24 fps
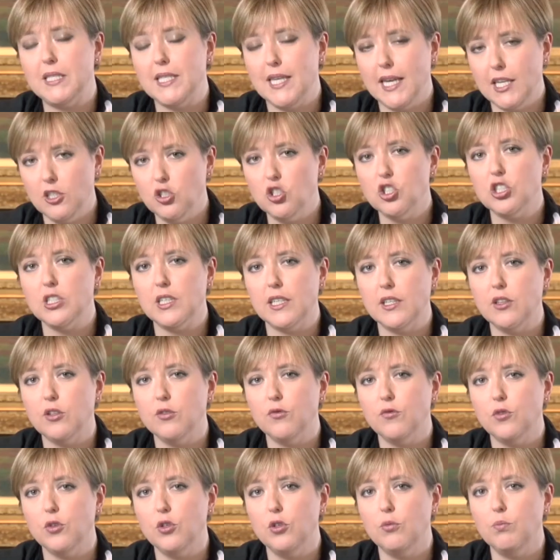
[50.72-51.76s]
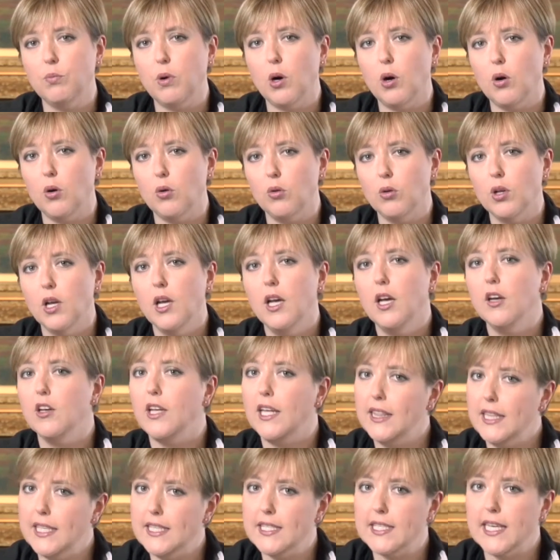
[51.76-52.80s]
but potentially the food bowl
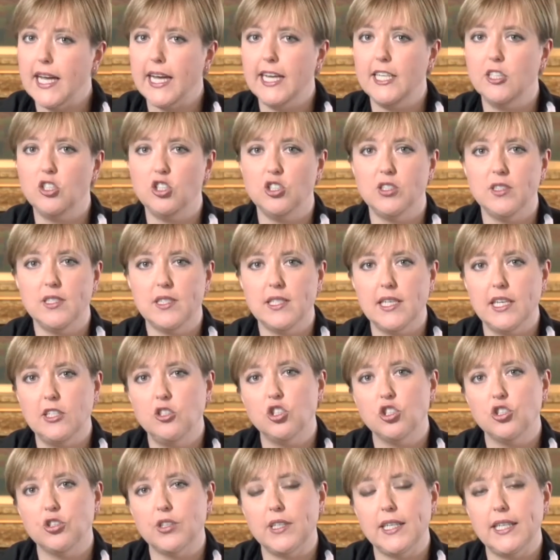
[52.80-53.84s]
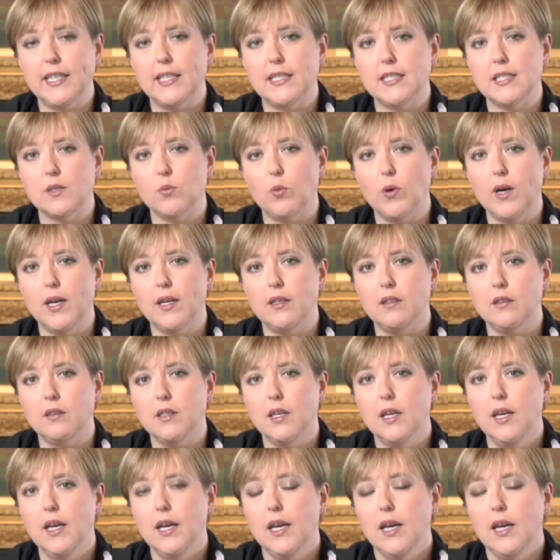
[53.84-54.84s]
in this Asian century as well.